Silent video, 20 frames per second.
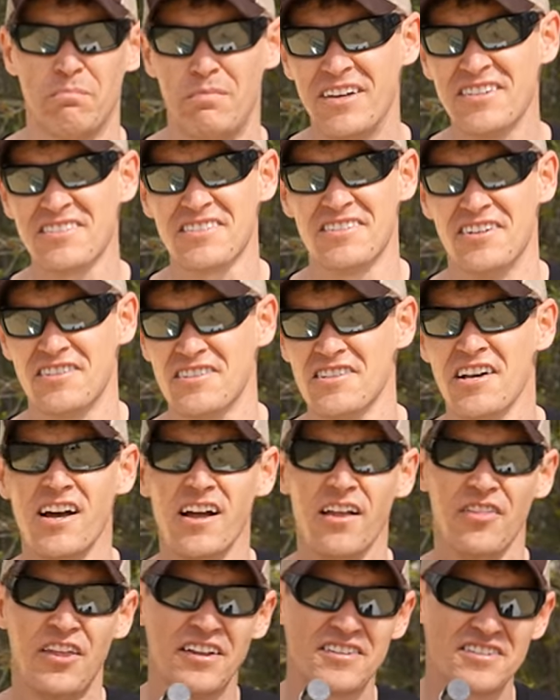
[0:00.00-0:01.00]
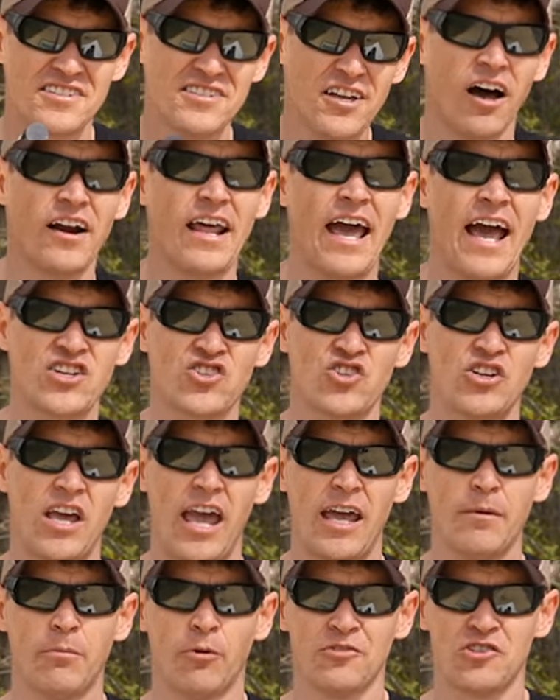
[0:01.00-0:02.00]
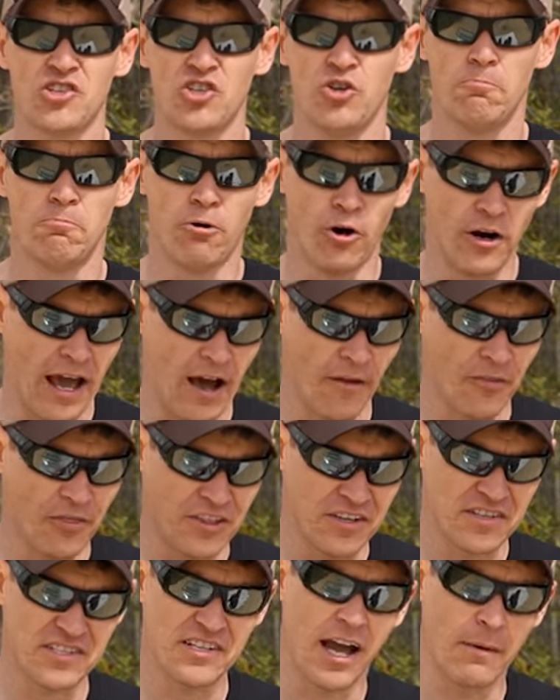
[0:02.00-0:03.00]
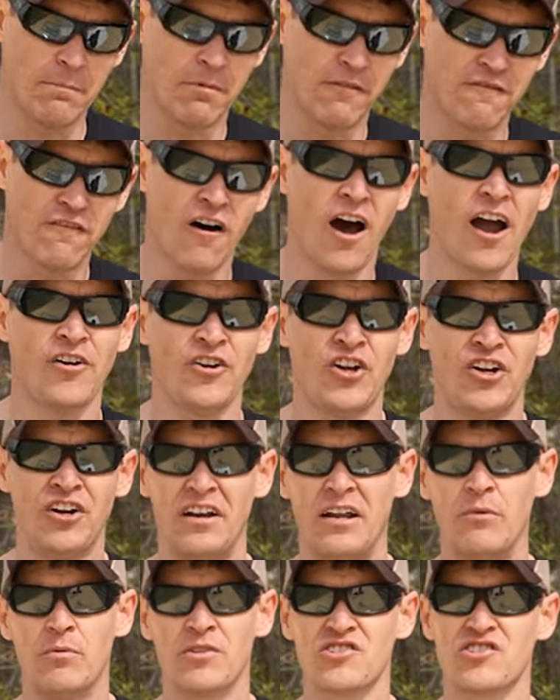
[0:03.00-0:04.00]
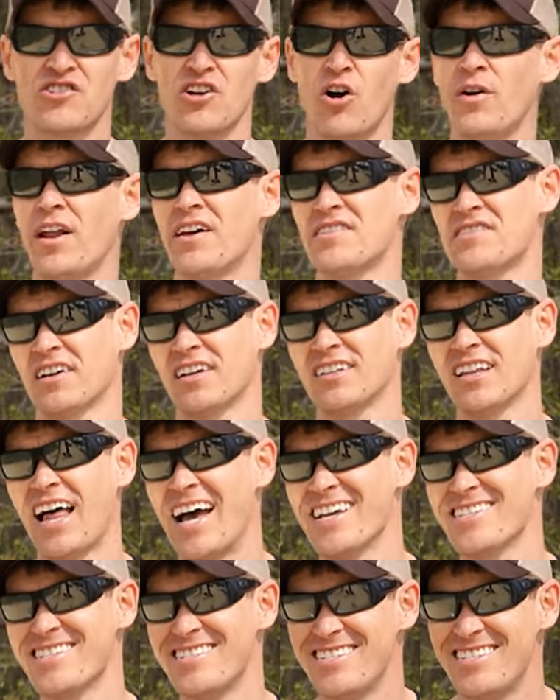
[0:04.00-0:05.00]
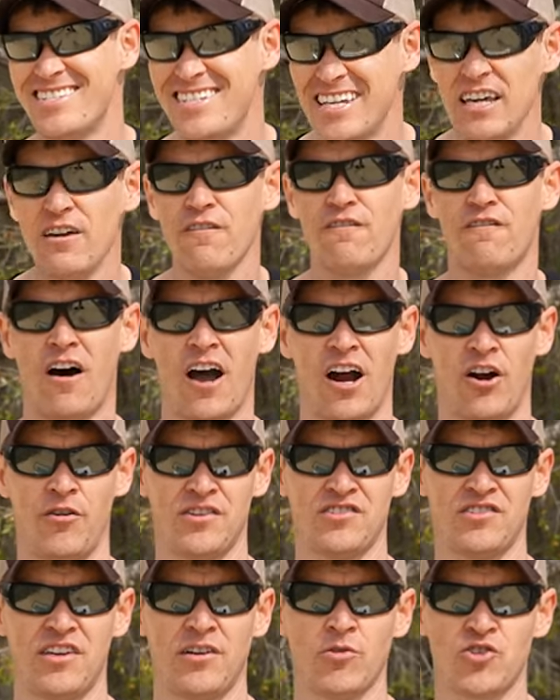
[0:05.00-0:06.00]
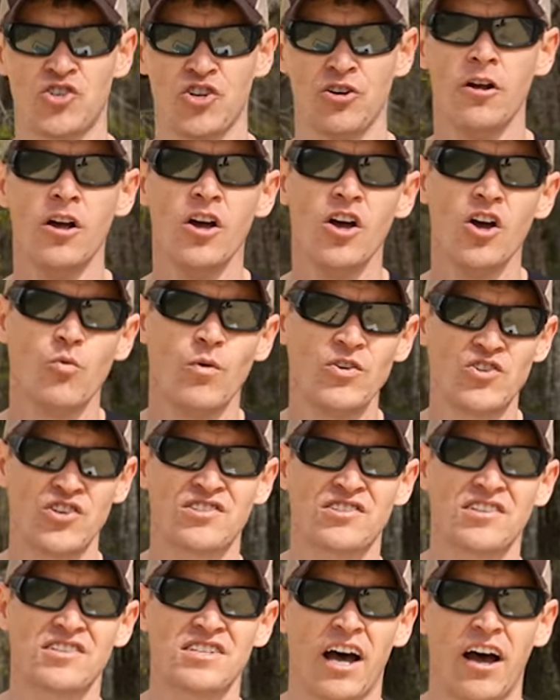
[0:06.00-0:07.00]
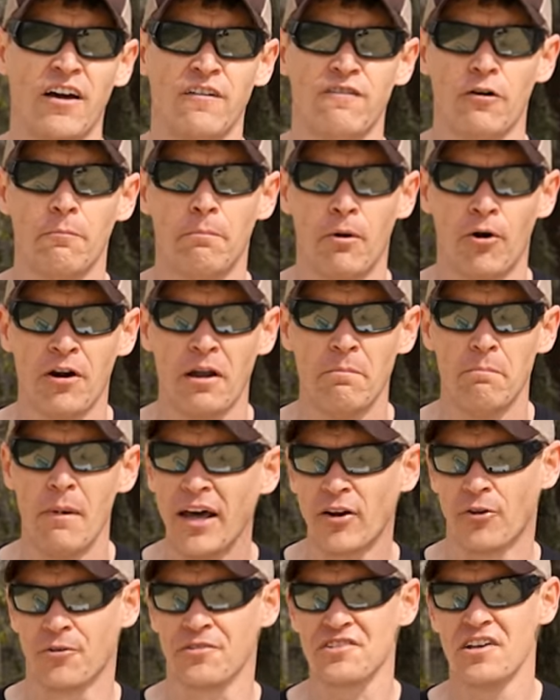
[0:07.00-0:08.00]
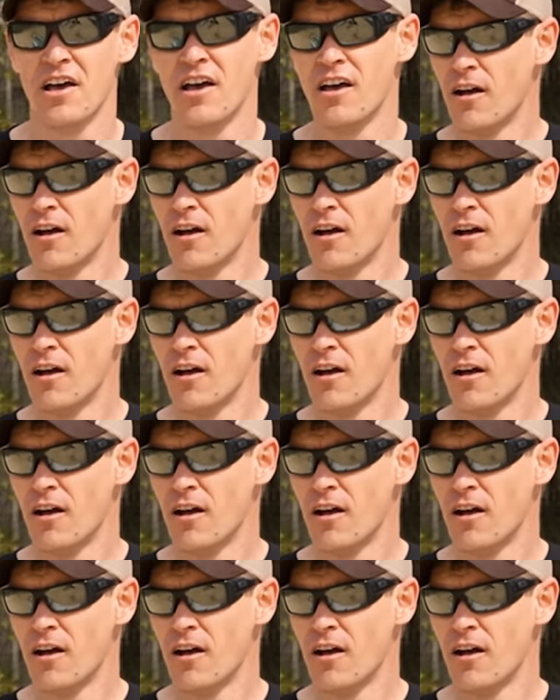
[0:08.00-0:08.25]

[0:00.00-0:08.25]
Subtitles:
a business, that it's not actually able to put out this type of fire. You're gonna need what's known as a Class D fire extinguisher, which is designed for burning metals.